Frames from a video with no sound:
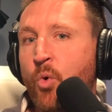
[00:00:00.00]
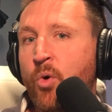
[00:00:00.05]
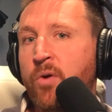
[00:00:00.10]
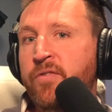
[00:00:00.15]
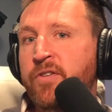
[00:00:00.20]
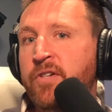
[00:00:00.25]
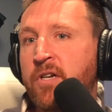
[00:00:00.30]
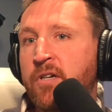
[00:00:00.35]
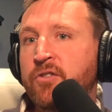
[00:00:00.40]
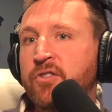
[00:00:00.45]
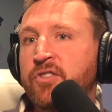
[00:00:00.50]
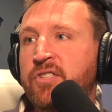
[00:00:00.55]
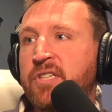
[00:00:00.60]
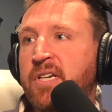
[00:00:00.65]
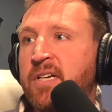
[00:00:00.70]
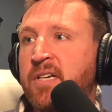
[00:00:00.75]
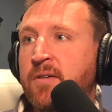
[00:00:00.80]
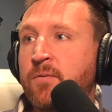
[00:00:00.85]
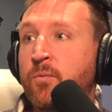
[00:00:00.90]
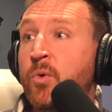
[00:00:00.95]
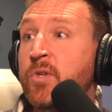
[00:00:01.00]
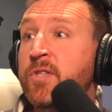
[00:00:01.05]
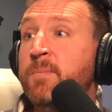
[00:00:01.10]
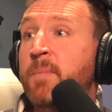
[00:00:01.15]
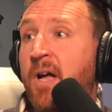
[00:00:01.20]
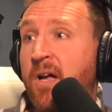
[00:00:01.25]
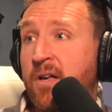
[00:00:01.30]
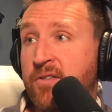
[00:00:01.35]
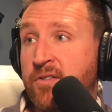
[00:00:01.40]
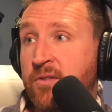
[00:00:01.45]
an understanding of what's
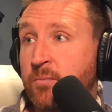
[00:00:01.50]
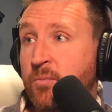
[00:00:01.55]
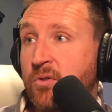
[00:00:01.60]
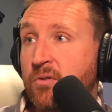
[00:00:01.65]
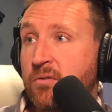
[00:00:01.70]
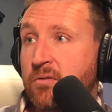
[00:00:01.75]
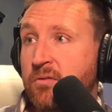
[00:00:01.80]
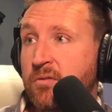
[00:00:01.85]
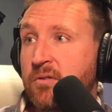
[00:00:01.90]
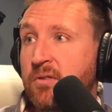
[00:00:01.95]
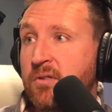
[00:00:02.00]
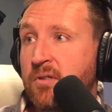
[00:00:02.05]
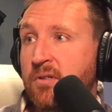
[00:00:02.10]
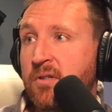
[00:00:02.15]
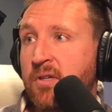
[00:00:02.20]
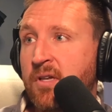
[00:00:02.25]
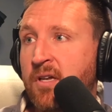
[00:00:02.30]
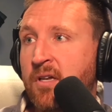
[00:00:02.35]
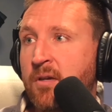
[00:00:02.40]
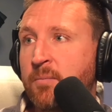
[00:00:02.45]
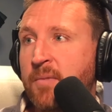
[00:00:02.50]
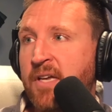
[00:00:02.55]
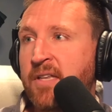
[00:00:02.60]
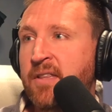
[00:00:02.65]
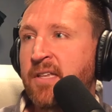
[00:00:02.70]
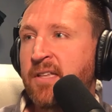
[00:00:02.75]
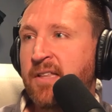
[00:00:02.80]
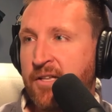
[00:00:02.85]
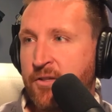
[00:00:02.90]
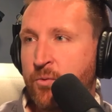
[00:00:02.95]
possible. I
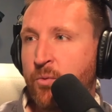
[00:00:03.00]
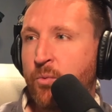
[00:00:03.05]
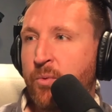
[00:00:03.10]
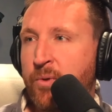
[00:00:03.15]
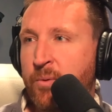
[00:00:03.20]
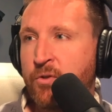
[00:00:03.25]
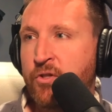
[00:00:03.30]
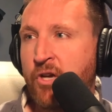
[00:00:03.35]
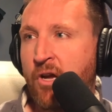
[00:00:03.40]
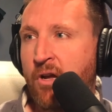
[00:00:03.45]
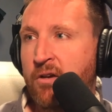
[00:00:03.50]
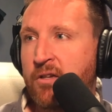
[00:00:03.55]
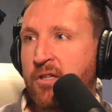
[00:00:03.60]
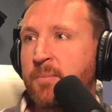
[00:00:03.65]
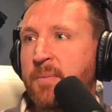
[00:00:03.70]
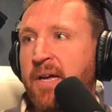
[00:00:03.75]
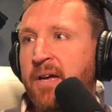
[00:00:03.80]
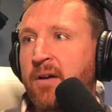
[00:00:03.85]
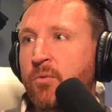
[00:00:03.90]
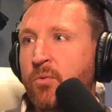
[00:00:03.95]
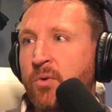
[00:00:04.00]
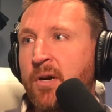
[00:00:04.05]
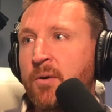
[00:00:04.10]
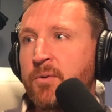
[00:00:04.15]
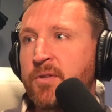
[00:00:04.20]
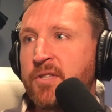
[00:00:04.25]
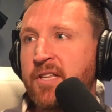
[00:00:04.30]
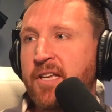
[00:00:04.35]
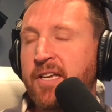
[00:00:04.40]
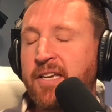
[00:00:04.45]
think that's what we were talking about, where I
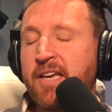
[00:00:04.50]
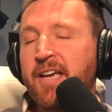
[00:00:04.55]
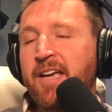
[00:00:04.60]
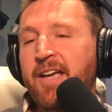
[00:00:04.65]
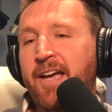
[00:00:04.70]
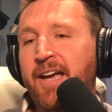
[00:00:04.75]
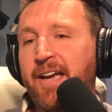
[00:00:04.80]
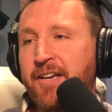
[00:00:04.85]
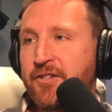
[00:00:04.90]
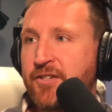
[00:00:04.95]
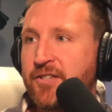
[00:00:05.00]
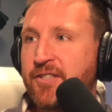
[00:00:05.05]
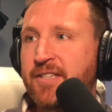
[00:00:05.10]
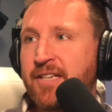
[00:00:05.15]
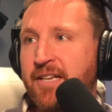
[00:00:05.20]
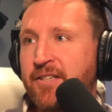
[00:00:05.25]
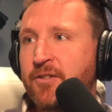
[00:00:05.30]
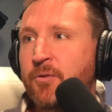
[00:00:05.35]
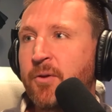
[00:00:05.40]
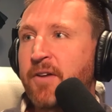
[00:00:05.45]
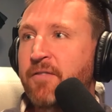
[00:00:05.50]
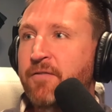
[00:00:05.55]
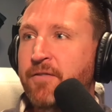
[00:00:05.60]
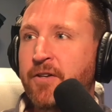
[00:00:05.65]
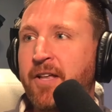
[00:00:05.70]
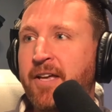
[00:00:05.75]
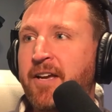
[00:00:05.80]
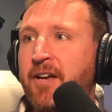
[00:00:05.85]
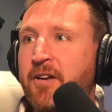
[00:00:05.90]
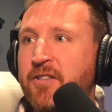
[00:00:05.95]
was like, I actually said, I
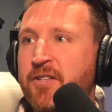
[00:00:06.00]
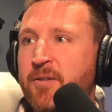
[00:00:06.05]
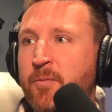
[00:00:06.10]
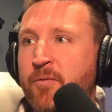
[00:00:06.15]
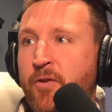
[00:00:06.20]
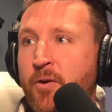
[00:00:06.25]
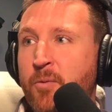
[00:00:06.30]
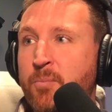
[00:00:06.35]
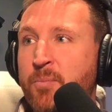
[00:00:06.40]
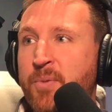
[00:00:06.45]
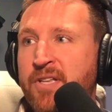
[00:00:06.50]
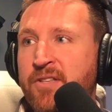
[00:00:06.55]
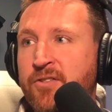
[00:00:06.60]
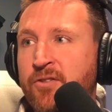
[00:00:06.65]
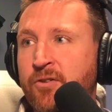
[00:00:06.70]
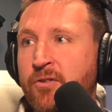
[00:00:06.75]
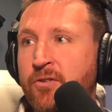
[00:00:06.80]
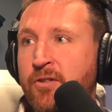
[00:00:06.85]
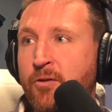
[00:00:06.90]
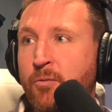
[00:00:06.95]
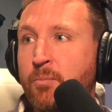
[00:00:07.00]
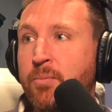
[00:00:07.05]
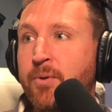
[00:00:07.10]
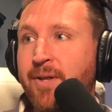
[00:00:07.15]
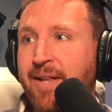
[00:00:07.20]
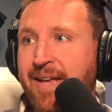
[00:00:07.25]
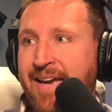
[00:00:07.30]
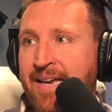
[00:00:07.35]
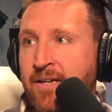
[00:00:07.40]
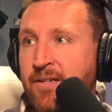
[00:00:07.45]
feel like some of our bids are a little
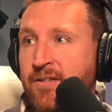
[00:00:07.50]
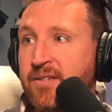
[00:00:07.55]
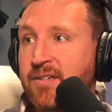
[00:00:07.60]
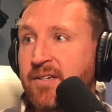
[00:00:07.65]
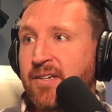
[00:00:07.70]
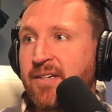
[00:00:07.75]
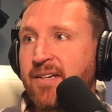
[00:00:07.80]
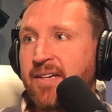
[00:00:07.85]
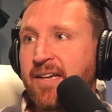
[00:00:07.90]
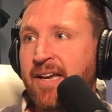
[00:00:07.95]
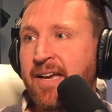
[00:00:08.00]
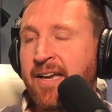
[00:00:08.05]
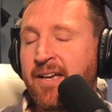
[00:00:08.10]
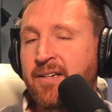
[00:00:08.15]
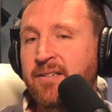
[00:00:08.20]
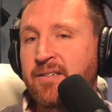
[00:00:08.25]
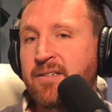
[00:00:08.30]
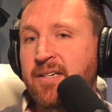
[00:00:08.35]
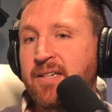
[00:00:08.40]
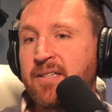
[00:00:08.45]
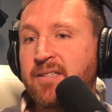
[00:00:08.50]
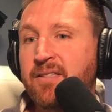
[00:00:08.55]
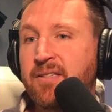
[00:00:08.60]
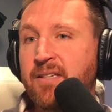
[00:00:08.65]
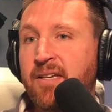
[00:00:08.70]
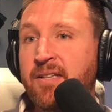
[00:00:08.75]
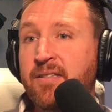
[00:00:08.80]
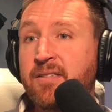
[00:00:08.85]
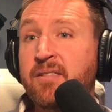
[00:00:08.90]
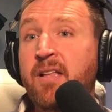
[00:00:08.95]
bland, and
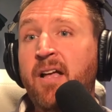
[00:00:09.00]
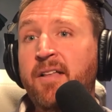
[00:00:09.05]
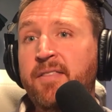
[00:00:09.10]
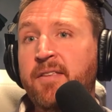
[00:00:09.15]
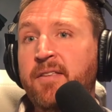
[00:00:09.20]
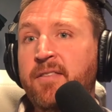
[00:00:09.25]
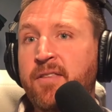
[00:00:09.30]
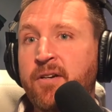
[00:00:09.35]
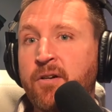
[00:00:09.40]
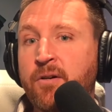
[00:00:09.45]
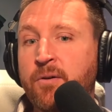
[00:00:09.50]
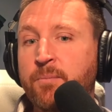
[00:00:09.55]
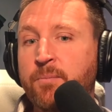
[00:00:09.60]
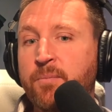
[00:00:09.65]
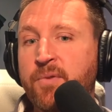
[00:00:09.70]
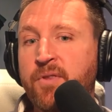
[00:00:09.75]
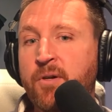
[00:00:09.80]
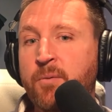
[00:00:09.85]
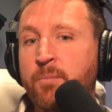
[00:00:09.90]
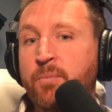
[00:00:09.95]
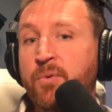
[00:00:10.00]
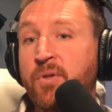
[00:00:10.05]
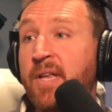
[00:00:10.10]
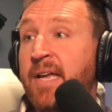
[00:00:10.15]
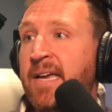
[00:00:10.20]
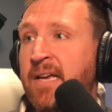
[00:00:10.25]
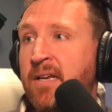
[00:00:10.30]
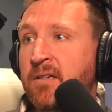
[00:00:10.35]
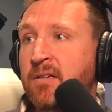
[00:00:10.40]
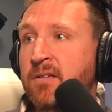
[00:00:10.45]
it's not that they're
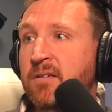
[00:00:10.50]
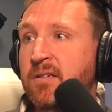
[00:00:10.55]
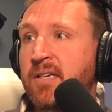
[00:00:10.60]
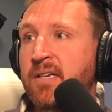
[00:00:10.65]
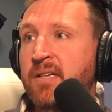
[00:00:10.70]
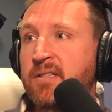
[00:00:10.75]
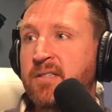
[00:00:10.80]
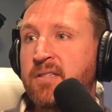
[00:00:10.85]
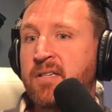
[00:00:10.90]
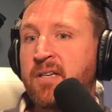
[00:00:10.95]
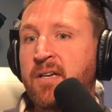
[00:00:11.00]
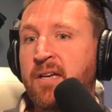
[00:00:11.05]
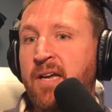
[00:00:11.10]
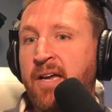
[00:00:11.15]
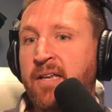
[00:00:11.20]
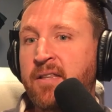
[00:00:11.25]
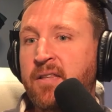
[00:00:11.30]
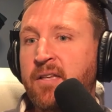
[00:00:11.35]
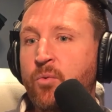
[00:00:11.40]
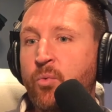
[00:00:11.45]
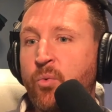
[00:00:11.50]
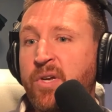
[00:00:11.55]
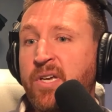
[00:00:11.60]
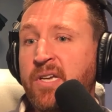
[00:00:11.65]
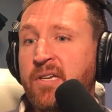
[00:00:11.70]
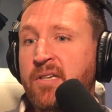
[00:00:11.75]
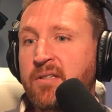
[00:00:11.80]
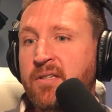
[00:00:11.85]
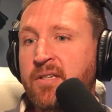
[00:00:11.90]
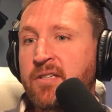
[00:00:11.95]
bland. It's I think
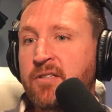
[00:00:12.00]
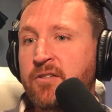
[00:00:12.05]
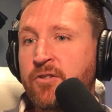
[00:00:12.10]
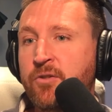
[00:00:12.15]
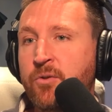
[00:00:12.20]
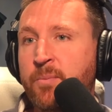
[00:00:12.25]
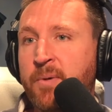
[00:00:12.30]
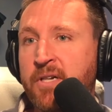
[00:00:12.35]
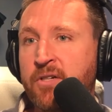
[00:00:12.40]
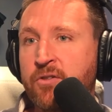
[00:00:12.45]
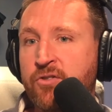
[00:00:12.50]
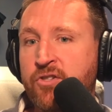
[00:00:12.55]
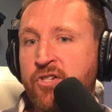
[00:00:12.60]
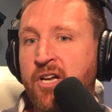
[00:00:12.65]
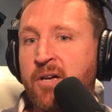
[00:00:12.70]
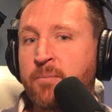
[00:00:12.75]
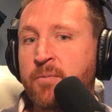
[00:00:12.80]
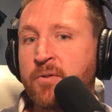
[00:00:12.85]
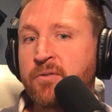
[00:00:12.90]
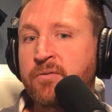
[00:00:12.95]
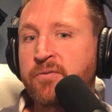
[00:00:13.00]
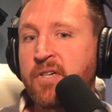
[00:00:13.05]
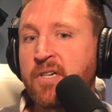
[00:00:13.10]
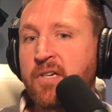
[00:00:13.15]
we need to do a better job of